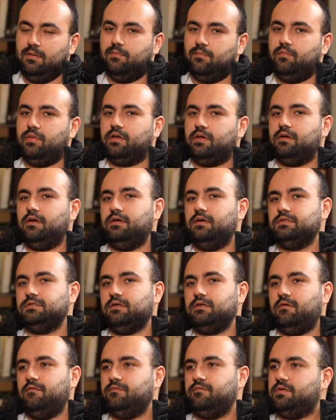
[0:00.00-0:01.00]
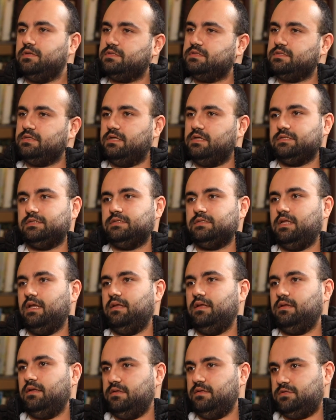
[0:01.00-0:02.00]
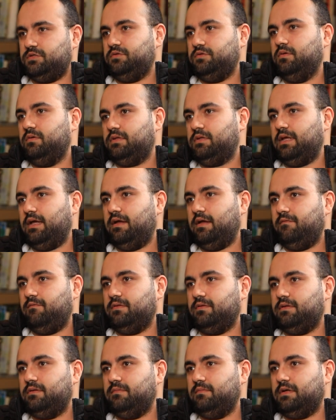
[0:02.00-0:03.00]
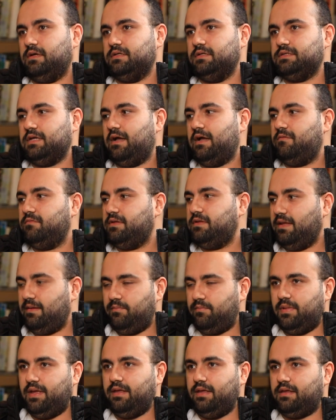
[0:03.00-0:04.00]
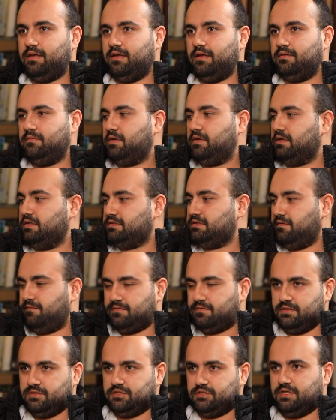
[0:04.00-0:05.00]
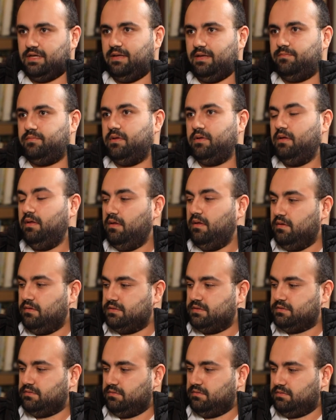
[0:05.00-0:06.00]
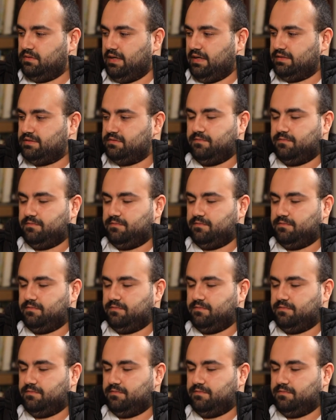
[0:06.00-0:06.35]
Because of the sustain, it should not have it, because how they make it, because of the shape. So that's